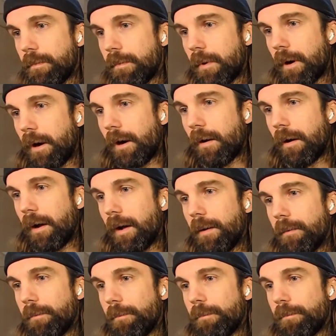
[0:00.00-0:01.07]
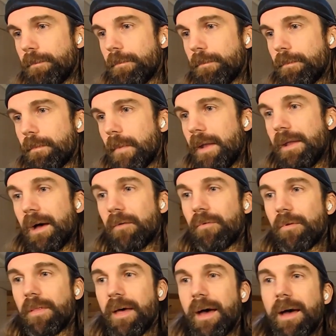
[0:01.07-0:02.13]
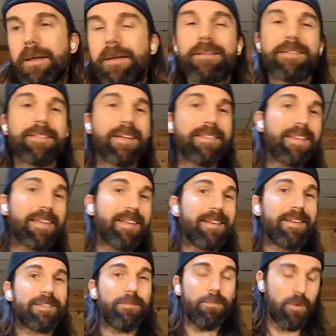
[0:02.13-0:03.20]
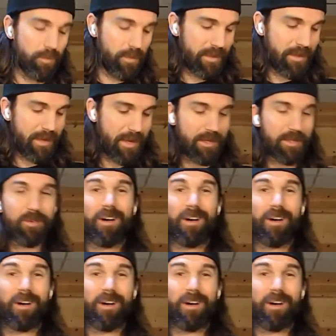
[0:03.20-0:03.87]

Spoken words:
All right, enough of that. Let's get into some movement today so